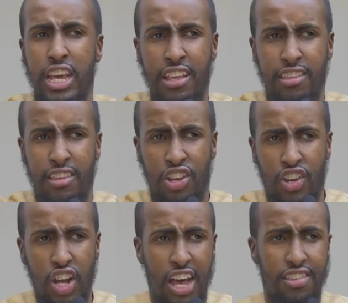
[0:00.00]
is
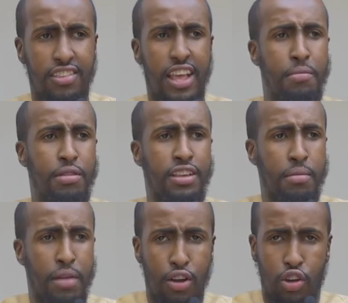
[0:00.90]
just and brings
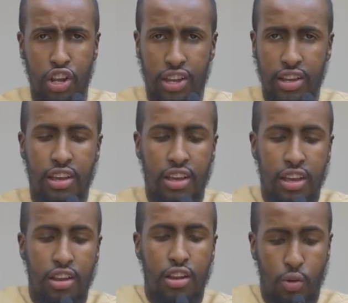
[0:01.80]
about good?
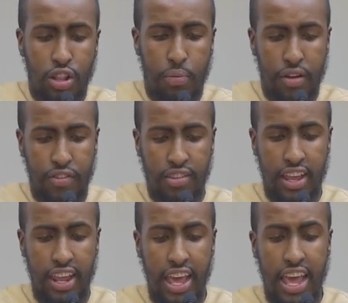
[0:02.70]
Look what the Prophet said.